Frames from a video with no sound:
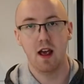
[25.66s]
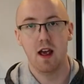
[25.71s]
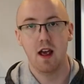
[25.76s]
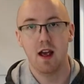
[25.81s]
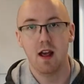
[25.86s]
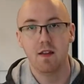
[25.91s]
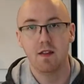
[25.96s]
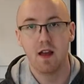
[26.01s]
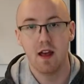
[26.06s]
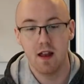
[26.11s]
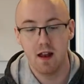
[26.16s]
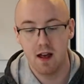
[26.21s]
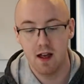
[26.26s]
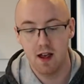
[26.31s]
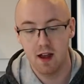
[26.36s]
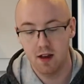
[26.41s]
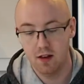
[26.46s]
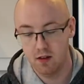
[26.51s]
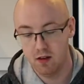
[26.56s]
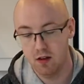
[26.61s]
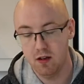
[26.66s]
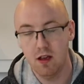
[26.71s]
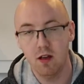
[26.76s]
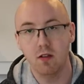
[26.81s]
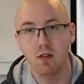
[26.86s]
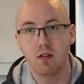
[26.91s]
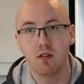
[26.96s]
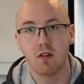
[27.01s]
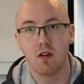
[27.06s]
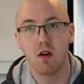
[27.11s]
and then I took
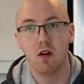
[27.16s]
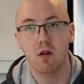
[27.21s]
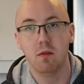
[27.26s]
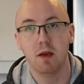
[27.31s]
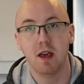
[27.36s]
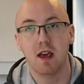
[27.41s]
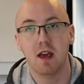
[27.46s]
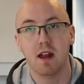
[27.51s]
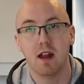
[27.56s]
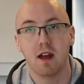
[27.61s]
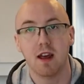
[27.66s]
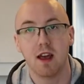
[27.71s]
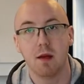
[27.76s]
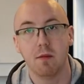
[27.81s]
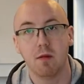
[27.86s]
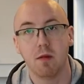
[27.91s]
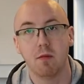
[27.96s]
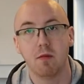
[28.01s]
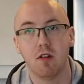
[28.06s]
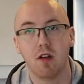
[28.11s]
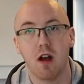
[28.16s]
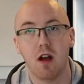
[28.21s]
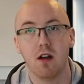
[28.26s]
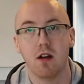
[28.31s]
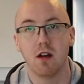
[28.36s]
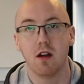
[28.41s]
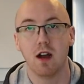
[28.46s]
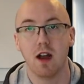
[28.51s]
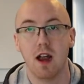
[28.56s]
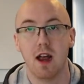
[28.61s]
out the SCOBY and I kept some
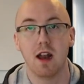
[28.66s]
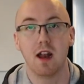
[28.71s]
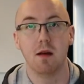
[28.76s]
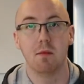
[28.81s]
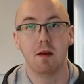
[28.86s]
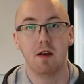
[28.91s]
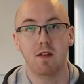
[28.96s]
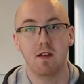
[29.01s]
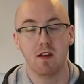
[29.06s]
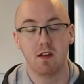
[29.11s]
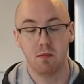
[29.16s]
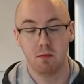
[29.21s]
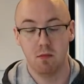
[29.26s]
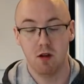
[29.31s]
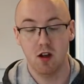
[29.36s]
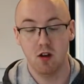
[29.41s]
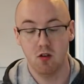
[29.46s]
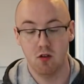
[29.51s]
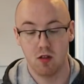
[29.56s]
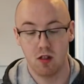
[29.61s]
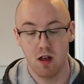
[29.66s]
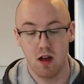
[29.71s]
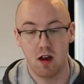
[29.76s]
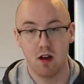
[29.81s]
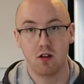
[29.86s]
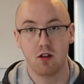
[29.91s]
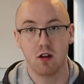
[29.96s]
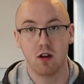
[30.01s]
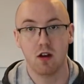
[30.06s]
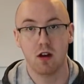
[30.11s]
starter and I made this much
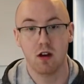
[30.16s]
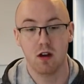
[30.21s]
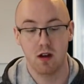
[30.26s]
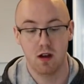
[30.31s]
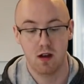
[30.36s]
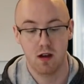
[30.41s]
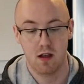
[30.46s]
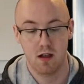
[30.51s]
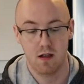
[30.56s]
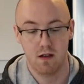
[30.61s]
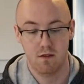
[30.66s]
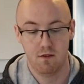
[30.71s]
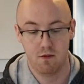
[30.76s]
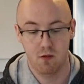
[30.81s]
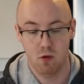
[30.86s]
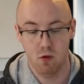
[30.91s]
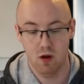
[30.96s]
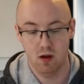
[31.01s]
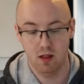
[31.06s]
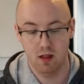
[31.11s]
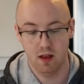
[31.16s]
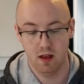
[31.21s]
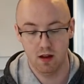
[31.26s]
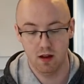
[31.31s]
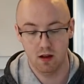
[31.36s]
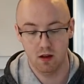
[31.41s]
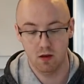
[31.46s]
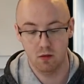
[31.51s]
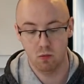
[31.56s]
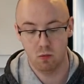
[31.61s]
larger
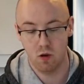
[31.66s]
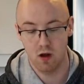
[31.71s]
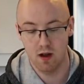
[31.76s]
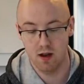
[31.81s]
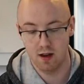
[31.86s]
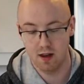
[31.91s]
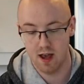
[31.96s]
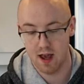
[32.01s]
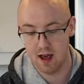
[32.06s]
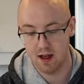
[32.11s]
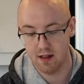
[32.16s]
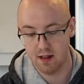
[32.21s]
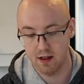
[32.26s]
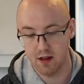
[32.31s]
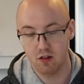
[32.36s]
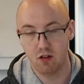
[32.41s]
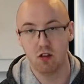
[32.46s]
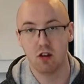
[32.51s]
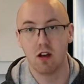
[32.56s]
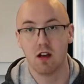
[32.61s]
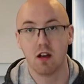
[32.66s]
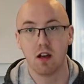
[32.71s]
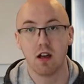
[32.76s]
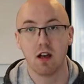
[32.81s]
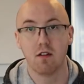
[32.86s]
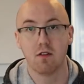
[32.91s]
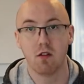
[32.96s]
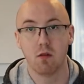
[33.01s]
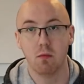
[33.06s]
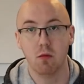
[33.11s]
4-liter, 1-gallon jug
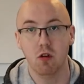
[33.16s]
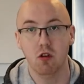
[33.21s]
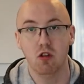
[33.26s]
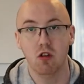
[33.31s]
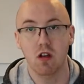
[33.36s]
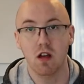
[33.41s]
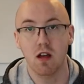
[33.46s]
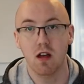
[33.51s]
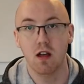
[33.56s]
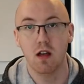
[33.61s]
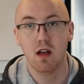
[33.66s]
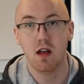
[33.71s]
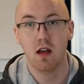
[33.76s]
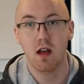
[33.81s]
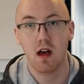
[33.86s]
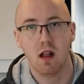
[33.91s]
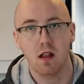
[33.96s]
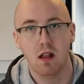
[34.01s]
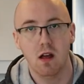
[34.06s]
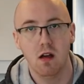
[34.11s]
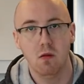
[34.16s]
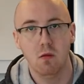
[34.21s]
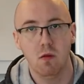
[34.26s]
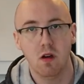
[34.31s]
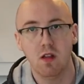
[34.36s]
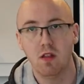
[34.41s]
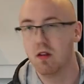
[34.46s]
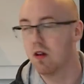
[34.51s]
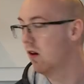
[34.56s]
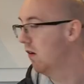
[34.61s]
of kombucha, along
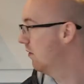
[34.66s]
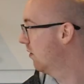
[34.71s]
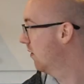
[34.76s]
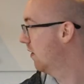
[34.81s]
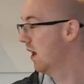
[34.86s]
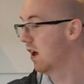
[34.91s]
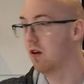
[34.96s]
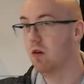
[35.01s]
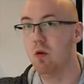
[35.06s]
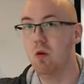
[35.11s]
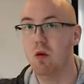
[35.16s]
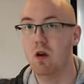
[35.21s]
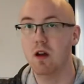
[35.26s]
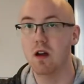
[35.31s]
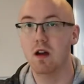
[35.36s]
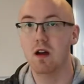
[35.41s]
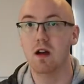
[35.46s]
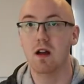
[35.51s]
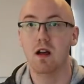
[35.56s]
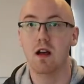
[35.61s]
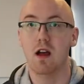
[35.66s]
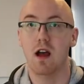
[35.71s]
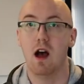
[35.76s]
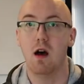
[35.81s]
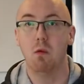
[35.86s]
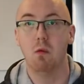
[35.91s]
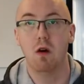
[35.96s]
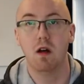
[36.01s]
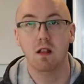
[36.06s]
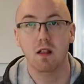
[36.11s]
with over in that corner,
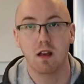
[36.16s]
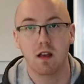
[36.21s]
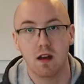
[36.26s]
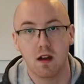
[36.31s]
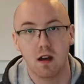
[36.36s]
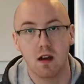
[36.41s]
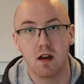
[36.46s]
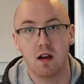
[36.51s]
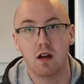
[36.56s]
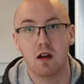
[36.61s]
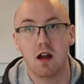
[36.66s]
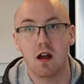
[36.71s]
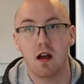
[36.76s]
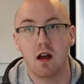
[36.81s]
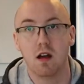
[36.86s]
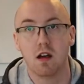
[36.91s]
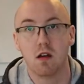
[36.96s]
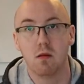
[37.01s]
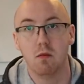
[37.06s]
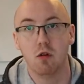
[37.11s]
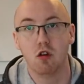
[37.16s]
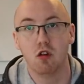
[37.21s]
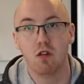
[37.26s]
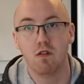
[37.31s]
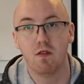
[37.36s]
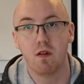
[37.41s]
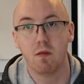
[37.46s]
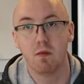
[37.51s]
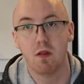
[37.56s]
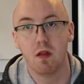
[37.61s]
a 1-liter kombucha
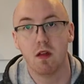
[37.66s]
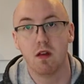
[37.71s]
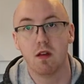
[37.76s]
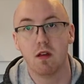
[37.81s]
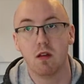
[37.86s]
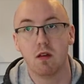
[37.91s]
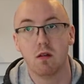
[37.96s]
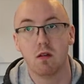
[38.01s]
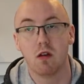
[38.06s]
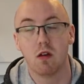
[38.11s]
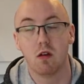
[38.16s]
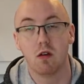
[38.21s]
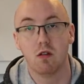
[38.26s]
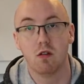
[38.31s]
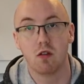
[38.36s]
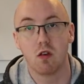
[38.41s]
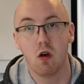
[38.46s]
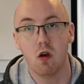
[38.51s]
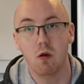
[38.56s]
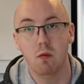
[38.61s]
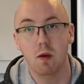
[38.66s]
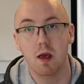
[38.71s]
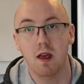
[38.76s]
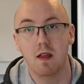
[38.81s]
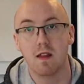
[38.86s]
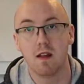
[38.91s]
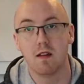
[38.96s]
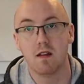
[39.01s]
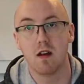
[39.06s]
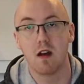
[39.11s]
from the
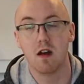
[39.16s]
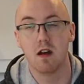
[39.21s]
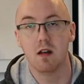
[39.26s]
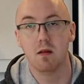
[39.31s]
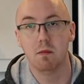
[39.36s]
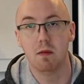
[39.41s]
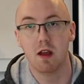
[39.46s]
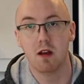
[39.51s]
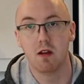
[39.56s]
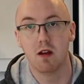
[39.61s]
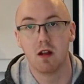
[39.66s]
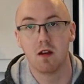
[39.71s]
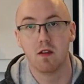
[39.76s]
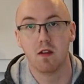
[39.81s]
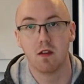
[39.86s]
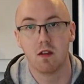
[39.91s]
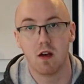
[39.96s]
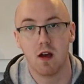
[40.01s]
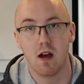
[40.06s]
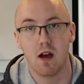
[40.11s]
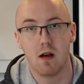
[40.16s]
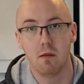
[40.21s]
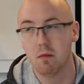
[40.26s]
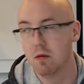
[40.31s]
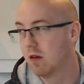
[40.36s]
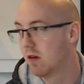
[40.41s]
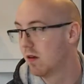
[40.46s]
SCOBY that started appearing on the top.